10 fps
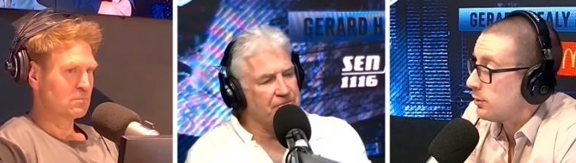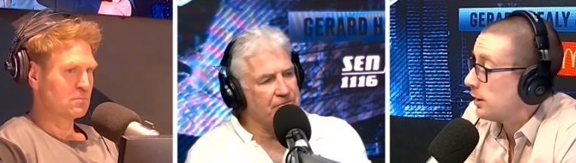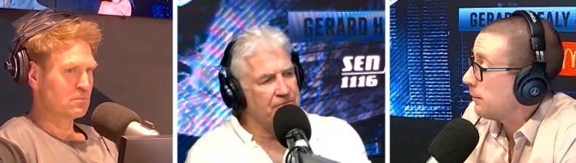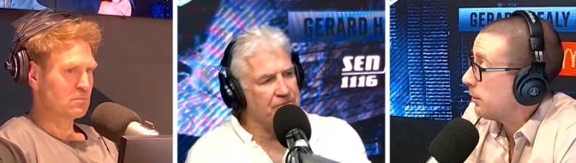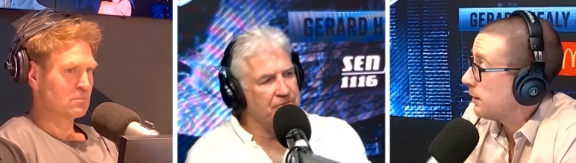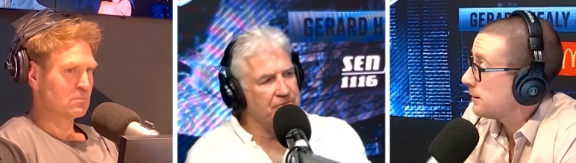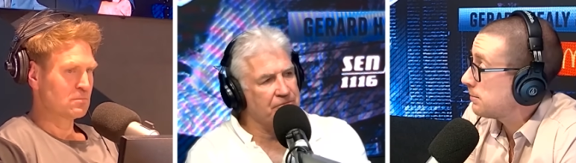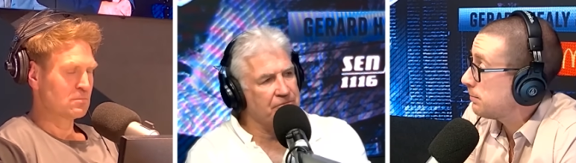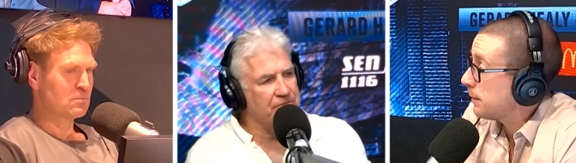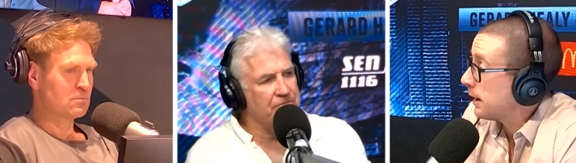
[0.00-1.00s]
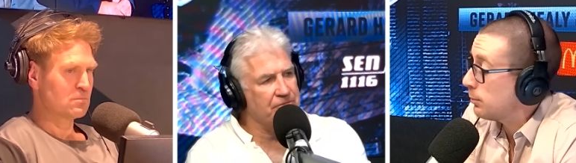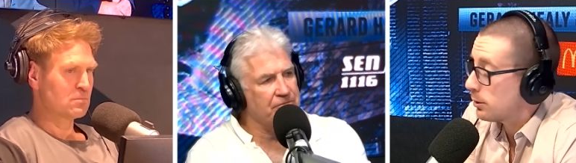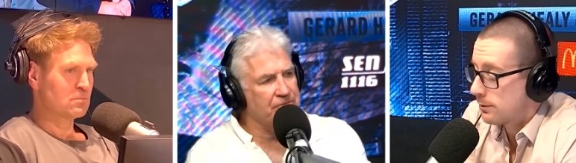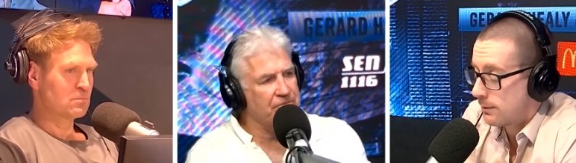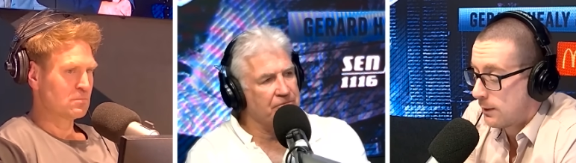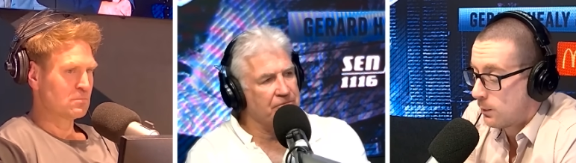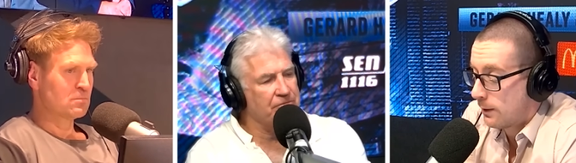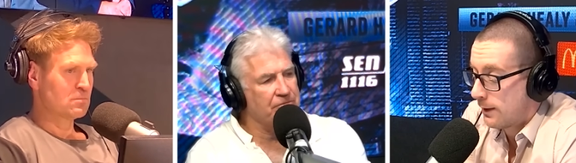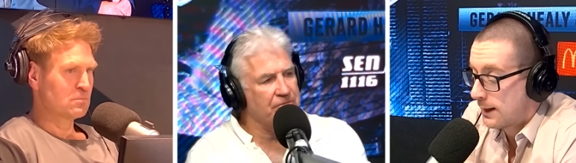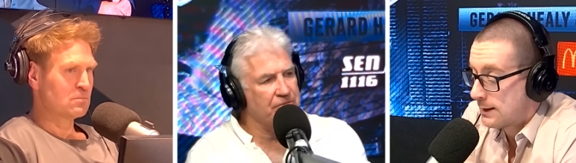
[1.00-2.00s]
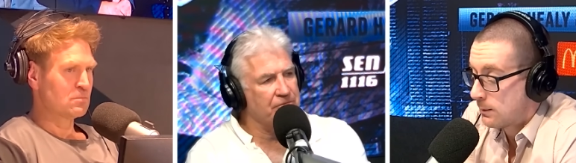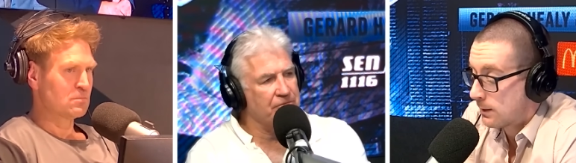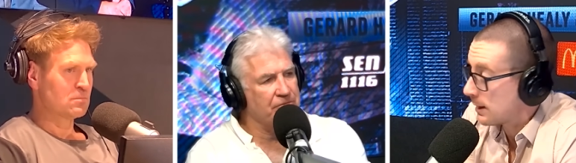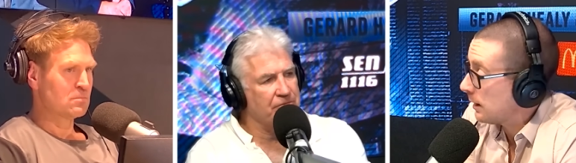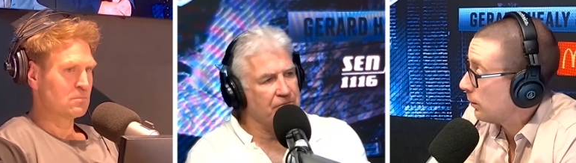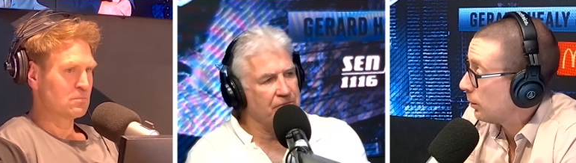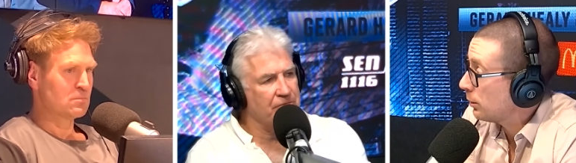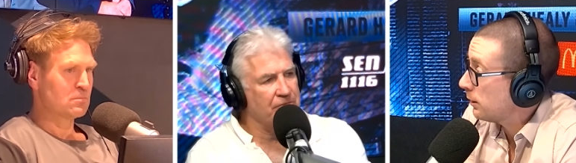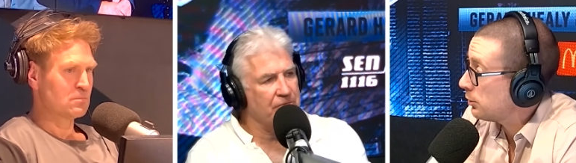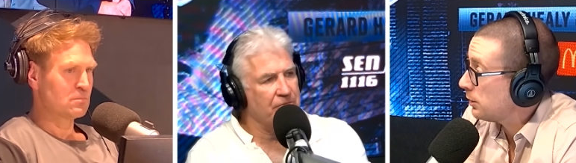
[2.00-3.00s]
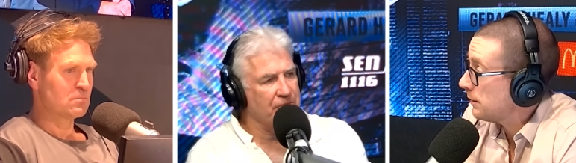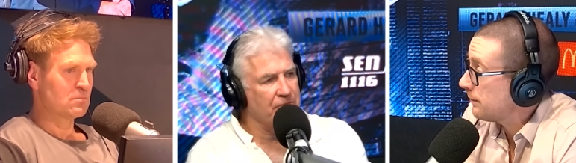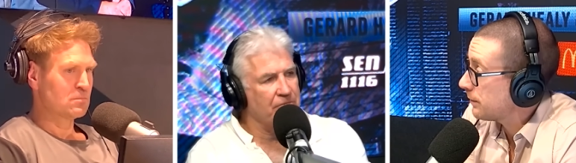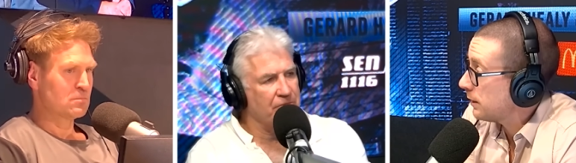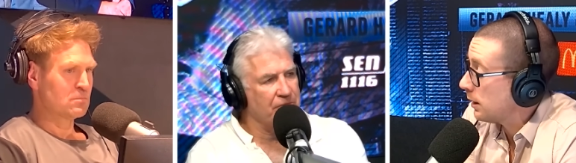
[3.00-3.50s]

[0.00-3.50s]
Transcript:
Speaker 1: at the GWS playbook and what they did with Callan Ward this year.